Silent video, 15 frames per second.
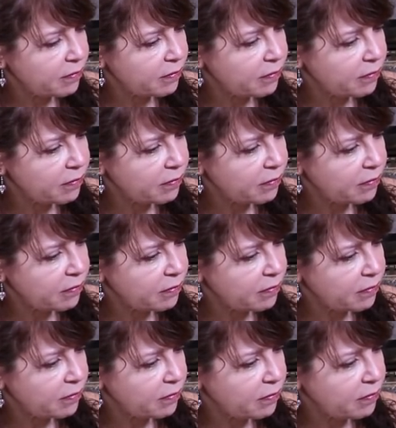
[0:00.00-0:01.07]

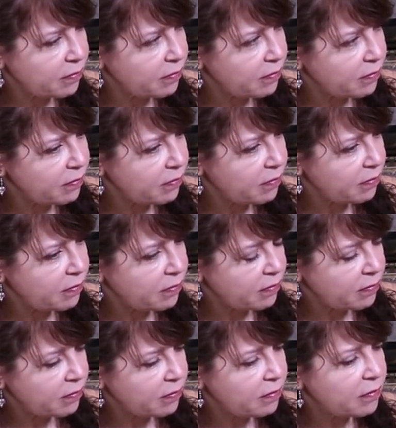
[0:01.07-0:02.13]

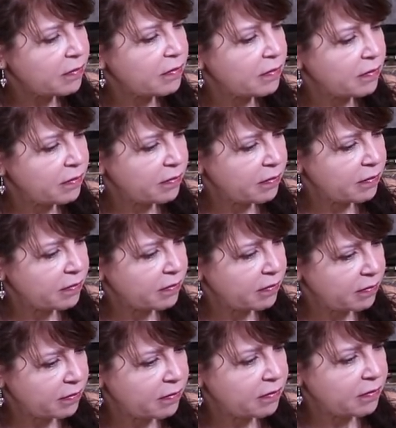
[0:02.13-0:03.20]

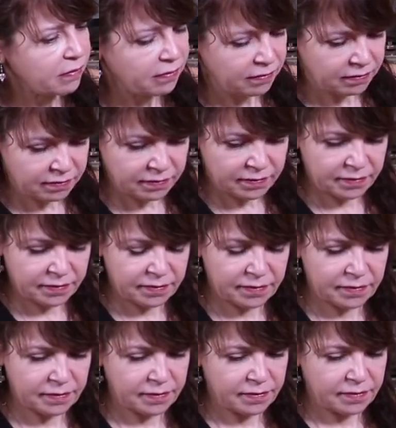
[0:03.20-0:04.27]

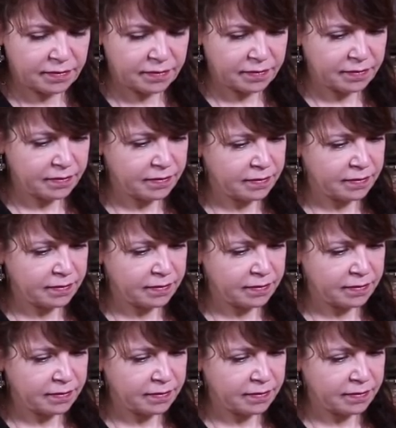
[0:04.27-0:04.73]
(silent)